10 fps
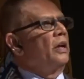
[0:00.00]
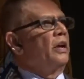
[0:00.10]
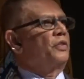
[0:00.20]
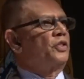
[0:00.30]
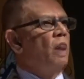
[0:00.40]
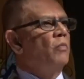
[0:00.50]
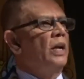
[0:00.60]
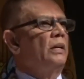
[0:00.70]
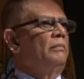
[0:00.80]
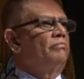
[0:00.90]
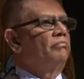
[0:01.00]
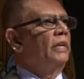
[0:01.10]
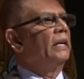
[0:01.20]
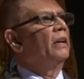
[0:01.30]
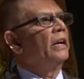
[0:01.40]
If someone
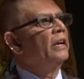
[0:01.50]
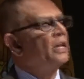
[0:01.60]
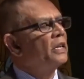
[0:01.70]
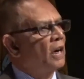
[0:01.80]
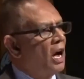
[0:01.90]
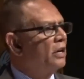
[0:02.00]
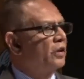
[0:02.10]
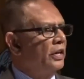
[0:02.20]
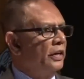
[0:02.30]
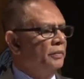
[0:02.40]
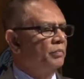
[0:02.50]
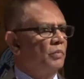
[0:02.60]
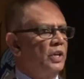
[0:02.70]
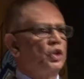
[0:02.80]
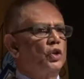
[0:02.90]
in another country
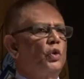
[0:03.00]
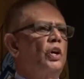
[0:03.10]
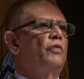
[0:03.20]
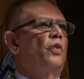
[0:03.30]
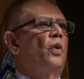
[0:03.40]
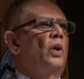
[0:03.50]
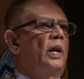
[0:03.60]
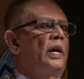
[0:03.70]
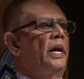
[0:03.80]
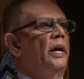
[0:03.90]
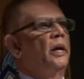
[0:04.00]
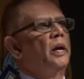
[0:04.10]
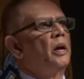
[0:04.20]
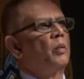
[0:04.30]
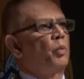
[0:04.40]
is looking for a
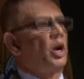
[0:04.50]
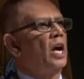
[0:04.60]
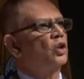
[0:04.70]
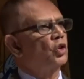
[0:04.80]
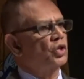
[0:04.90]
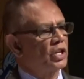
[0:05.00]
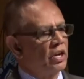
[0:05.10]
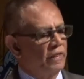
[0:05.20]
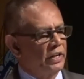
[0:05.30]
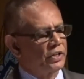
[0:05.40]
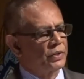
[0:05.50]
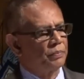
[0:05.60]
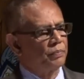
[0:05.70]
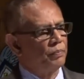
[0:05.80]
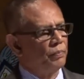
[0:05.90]
product or service,
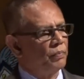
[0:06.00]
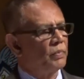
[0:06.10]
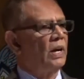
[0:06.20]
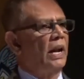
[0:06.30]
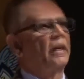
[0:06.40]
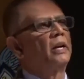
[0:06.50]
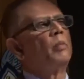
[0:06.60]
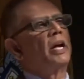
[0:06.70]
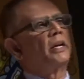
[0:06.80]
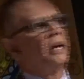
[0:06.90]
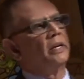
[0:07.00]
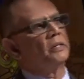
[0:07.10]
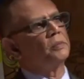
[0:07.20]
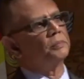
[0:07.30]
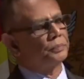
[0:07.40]
like in my case,